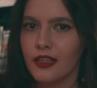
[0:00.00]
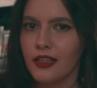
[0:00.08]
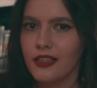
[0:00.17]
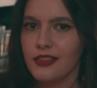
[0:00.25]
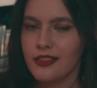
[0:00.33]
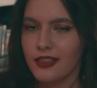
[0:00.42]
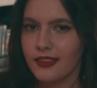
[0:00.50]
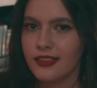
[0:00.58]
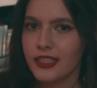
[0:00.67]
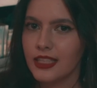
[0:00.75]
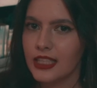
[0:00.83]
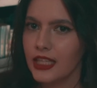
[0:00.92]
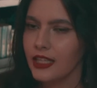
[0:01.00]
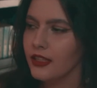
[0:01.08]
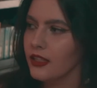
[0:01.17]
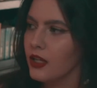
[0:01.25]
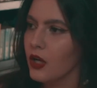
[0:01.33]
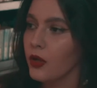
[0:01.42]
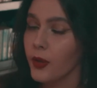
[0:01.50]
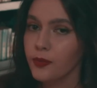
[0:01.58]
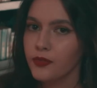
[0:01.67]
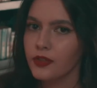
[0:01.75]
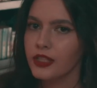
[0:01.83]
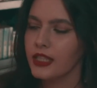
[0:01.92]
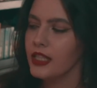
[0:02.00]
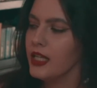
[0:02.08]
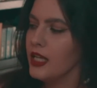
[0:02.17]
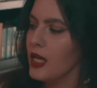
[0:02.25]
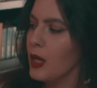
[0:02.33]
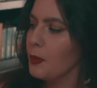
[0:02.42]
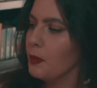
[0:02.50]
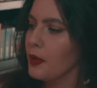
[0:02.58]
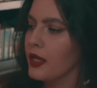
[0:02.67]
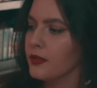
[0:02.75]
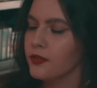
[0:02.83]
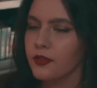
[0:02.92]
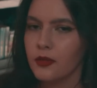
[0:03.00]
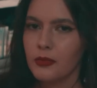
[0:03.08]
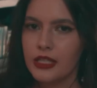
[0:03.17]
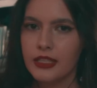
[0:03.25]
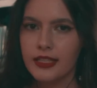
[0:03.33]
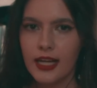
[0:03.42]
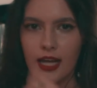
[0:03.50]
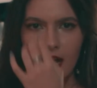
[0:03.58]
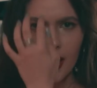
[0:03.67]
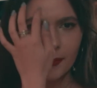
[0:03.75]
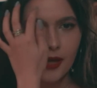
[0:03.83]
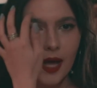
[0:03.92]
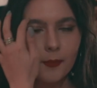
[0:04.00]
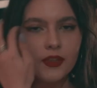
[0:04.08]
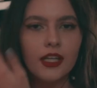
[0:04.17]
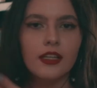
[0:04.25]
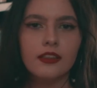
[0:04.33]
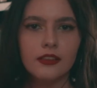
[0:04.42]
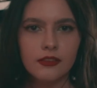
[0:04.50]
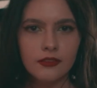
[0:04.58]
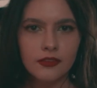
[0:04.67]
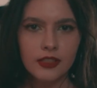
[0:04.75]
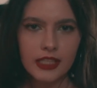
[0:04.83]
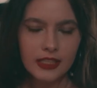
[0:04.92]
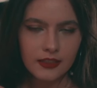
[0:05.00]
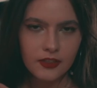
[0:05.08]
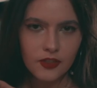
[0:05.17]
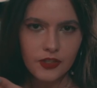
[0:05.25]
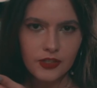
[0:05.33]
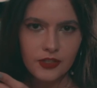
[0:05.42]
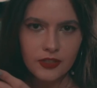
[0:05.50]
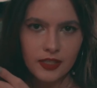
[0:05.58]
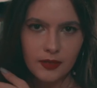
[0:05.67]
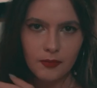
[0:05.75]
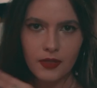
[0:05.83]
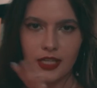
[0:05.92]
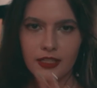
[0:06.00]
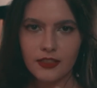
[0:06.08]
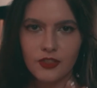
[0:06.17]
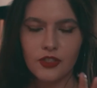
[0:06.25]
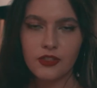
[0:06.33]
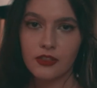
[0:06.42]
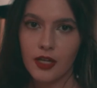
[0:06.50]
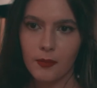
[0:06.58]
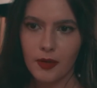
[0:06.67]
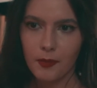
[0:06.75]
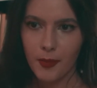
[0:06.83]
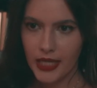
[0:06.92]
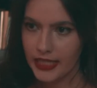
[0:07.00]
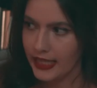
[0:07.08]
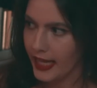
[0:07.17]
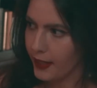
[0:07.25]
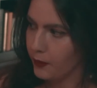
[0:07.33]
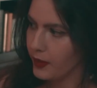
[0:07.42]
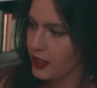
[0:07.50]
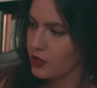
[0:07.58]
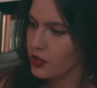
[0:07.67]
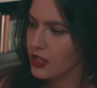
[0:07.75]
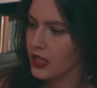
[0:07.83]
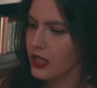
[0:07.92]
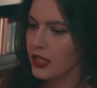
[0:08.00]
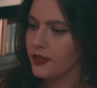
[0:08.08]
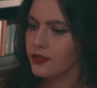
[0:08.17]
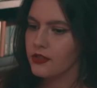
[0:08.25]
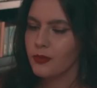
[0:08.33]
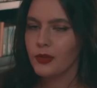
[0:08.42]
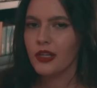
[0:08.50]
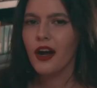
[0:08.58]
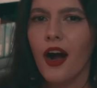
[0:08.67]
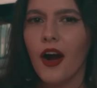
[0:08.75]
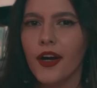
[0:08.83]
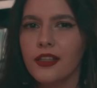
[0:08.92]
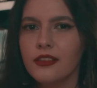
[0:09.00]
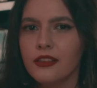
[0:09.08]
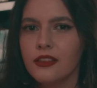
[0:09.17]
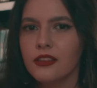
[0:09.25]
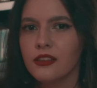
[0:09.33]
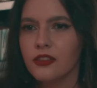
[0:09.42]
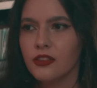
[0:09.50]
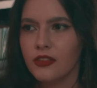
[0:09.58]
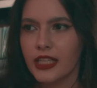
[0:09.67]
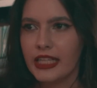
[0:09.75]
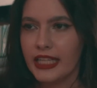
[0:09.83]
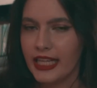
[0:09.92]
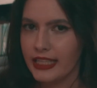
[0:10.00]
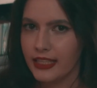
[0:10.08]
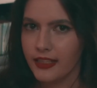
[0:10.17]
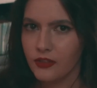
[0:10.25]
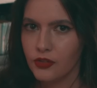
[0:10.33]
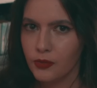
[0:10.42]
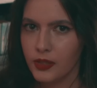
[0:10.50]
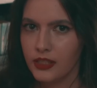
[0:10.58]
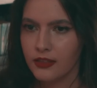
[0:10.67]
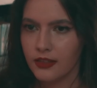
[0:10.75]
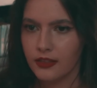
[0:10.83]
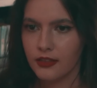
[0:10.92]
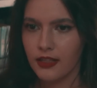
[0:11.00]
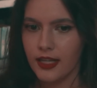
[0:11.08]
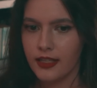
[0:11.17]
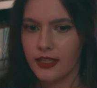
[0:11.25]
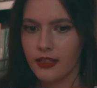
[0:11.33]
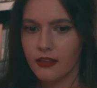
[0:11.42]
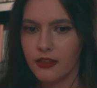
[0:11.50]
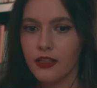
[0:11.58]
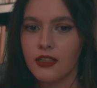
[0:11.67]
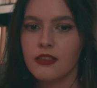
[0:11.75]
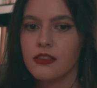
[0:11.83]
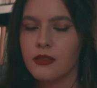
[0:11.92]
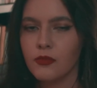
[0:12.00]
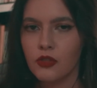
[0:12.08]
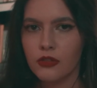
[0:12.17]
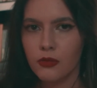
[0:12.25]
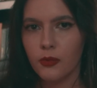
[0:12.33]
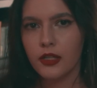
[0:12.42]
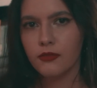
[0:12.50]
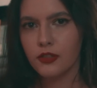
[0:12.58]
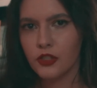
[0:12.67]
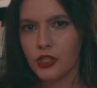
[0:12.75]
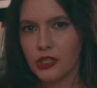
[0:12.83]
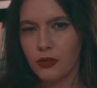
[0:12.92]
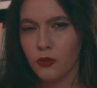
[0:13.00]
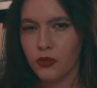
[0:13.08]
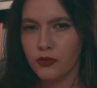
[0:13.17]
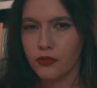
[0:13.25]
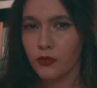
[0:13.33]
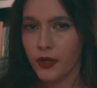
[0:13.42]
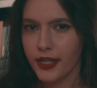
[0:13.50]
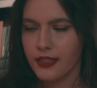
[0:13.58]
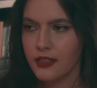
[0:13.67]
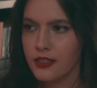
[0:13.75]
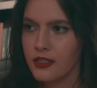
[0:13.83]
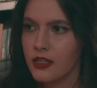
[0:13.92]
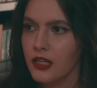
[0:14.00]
insanely good, hopefully. But for me, that I'm not an English, like, English is not my main language. It was a bit hard to like get into it and like get accustomed to the way Virginia Woolf writes.